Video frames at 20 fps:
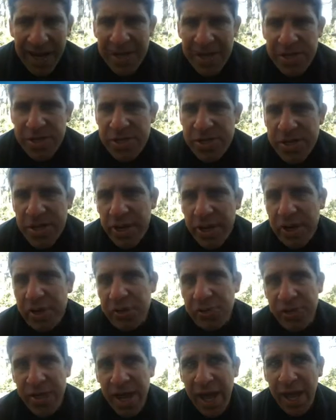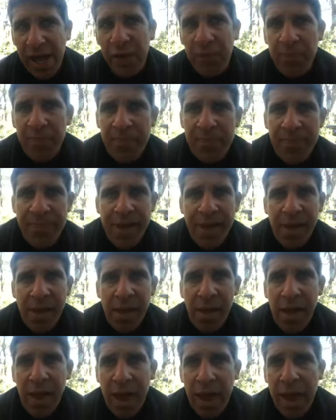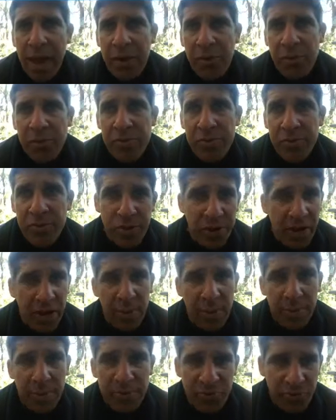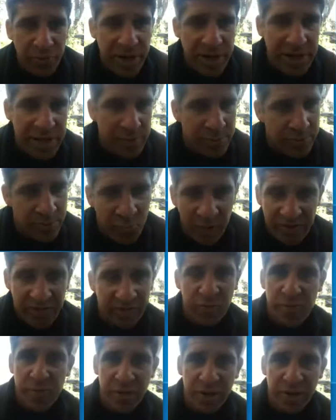he's staring you down, and you climb up a tree and wait for him to